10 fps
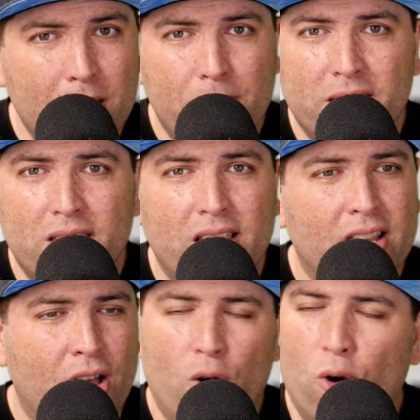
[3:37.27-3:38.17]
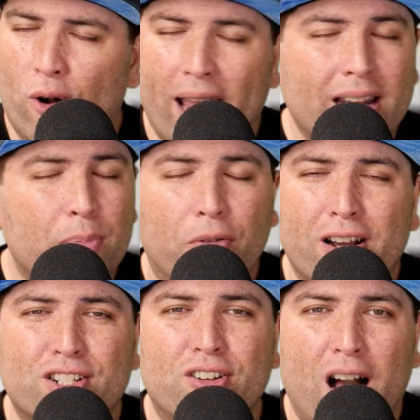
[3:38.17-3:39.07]
any P P C or
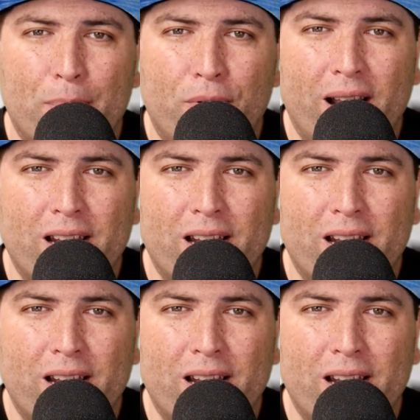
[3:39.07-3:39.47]
any professional